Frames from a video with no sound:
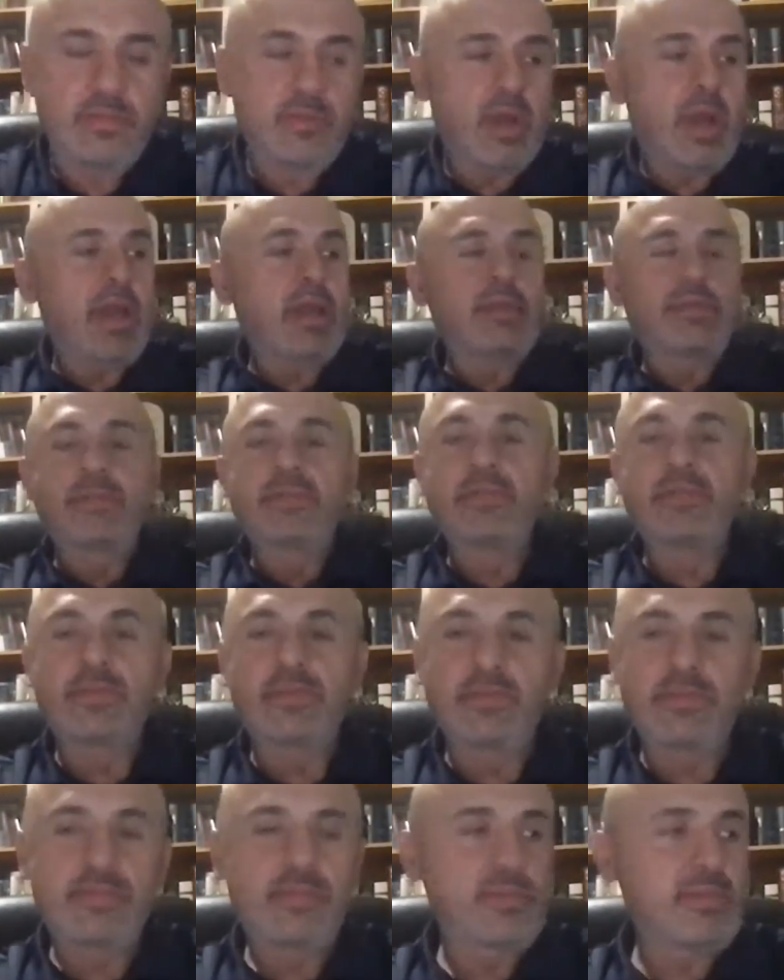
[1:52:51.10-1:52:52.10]
Right?
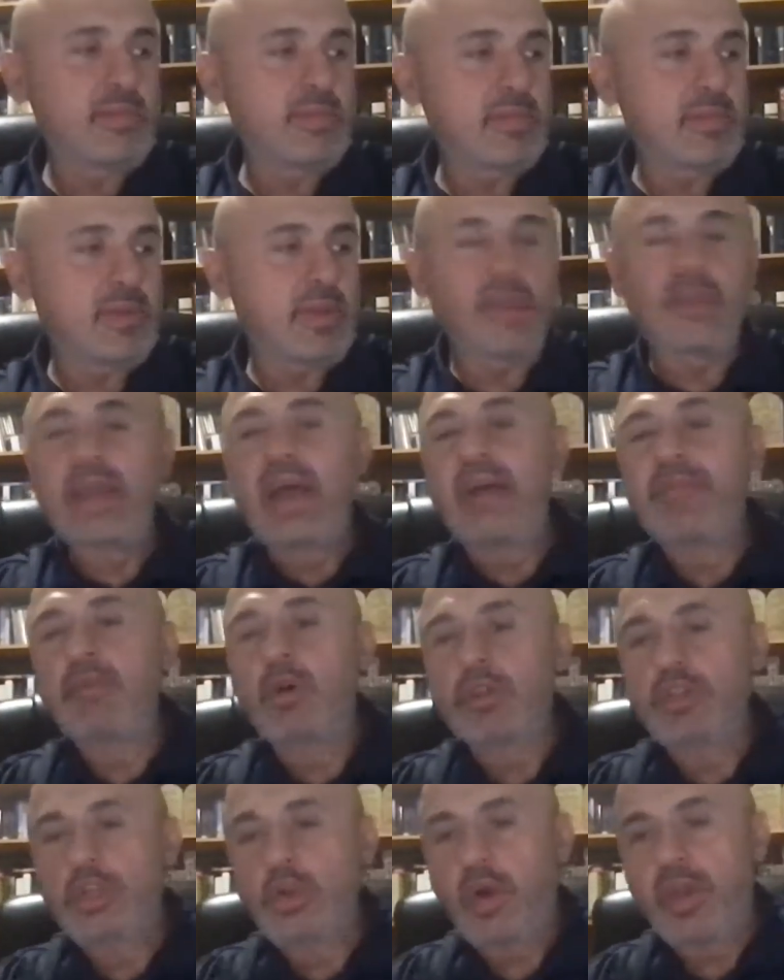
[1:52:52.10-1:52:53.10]
Because I have
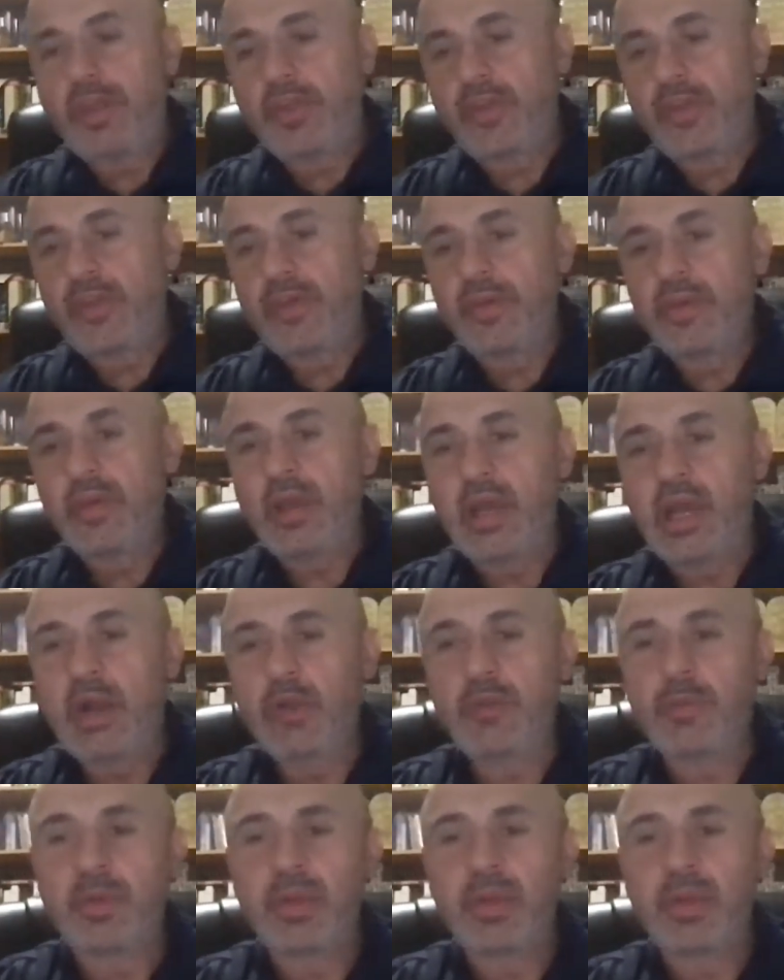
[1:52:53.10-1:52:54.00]
no choice. I was